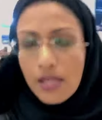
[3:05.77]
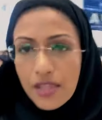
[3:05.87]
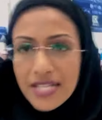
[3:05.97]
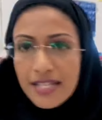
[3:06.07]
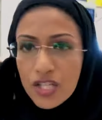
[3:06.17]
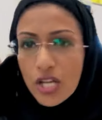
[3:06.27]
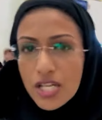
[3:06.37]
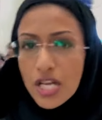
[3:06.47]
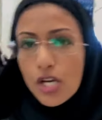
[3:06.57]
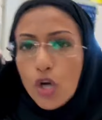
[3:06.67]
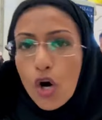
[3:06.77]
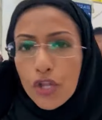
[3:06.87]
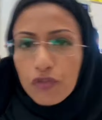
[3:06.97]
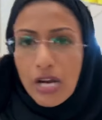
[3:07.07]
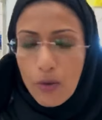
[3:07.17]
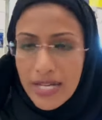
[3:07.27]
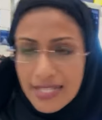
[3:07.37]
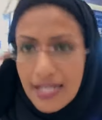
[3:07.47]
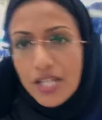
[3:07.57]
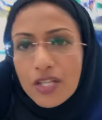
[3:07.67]
This is Shenzhen North railway
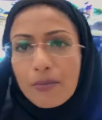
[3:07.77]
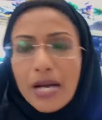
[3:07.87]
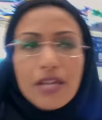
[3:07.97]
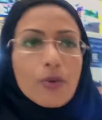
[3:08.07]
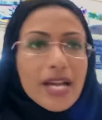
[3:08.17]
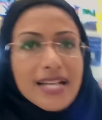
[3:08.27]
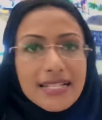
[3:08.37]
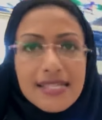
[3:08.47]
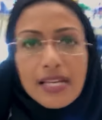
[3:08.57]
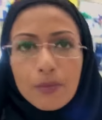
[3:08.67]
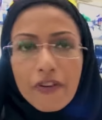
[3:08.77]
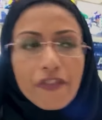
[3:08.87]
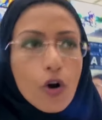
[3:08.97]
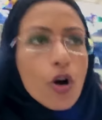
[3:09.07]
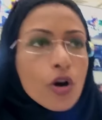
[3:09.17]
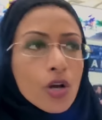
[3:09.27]
station, by the way, as I said before.